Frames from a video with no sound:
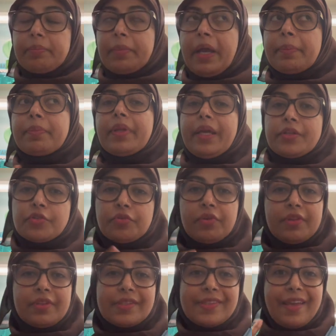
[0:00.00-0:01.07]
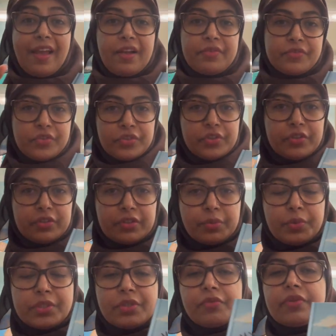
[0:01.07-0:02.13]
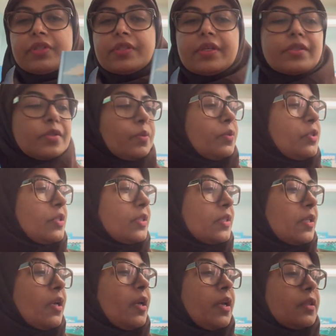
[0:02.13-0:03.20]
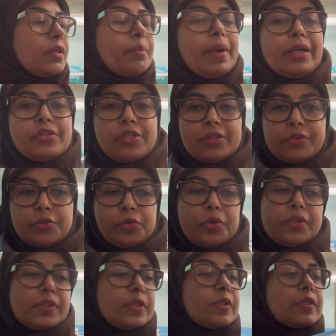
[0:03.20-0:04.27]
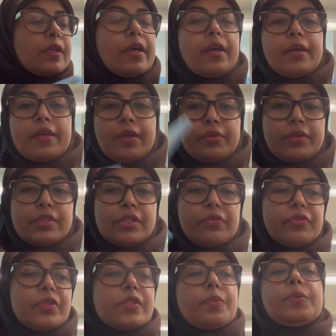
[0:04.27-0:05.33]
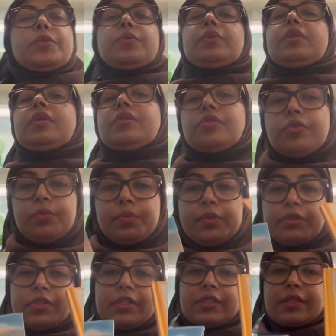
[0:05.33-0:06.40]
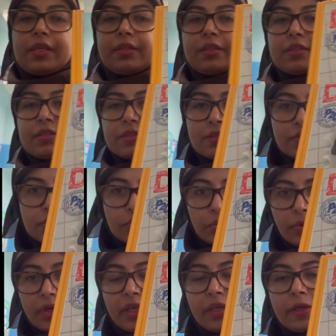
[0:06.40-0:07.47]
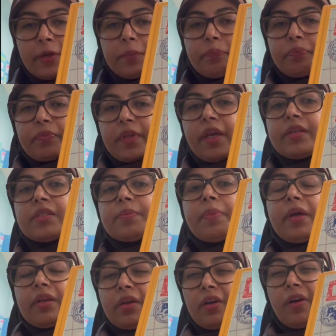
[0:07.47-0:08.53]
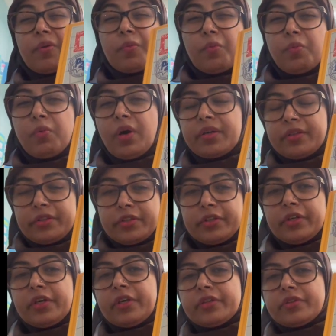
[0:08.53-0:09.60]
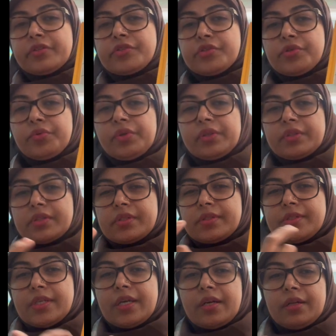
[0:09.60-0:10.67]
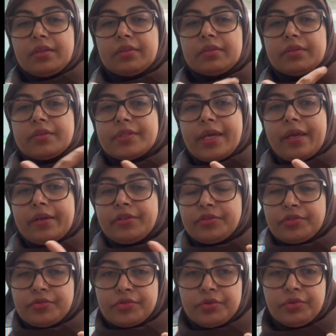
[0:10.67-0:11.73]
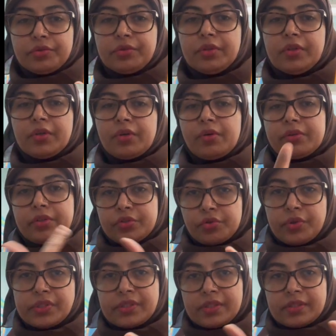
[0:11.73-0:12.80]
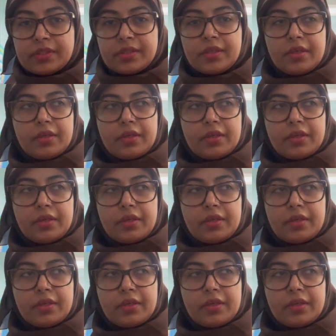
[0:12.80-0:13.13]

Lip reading: I plan to read this after the winter recess, which is The Magical Choices. Now, the difference between these two books is that this is a story, and depending on what the students tell Danny to do, or the choices